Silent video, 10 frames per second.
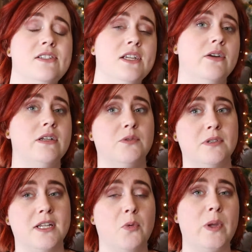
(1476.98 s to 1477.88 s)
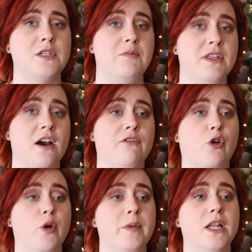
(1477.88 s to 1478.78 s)
series was going to be that
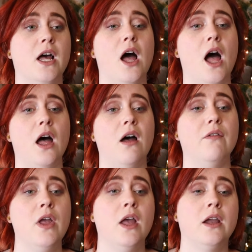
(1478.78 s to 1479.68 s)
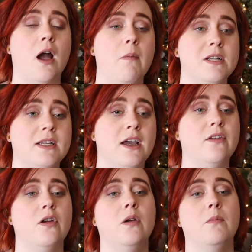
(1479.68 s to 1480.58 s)
formula of coming
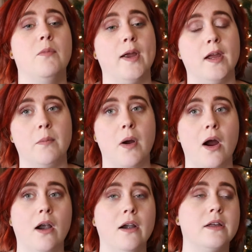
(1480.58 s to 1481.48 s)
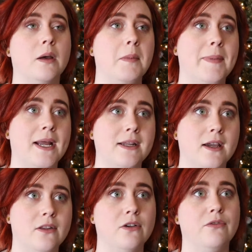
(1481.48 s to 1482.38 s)
together, breaking apart, coming back
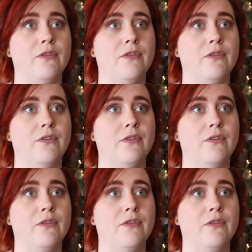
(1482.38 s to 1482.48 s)
together to